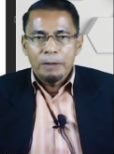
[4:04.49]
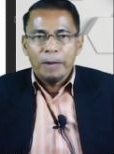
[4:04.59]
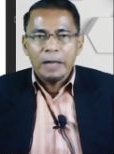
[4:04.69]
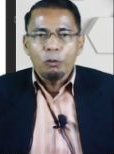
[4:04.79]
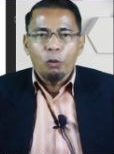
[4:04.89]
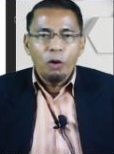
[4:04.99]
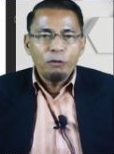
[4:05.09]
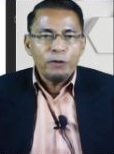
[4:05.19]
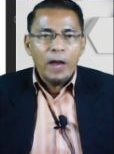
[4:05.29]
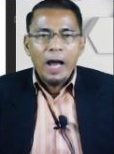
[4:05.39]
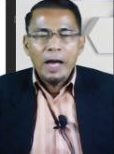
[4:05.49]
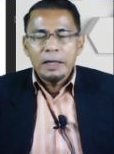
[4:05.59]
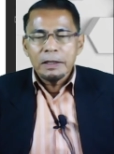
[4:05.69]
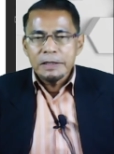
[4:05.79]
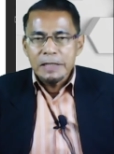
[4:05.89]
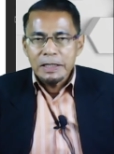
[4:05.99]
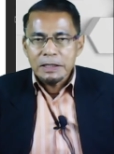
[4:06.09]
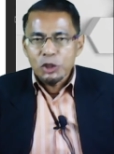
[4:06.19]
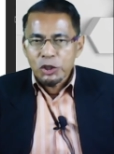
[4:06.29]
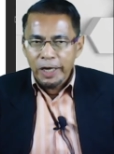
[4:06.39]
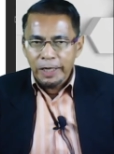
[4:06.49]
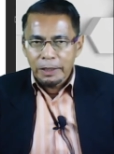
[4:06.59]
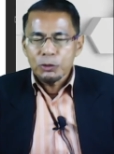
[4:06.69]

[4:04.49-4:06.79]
But Wolffia needs shade.